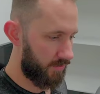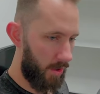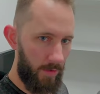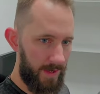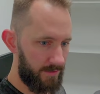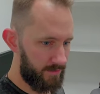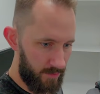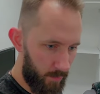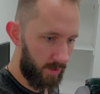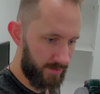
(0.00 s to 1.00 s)
so here's your
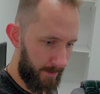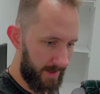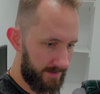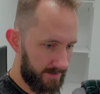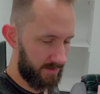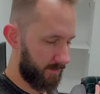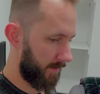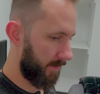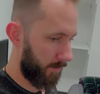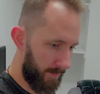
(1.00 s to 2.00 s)
new workspace. Here's where
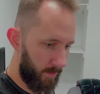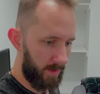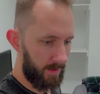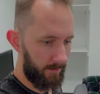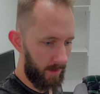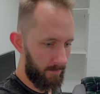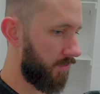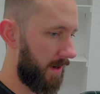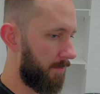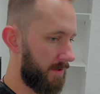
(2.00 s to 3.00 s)
you're gonna be working from.
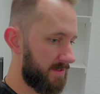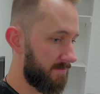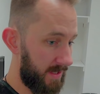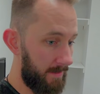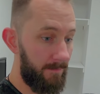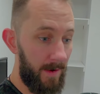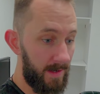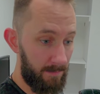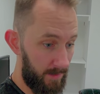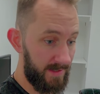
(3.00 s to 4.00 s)
Try to put in some time
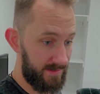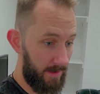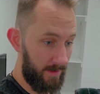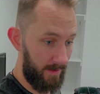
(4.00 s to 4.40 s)
finding a place down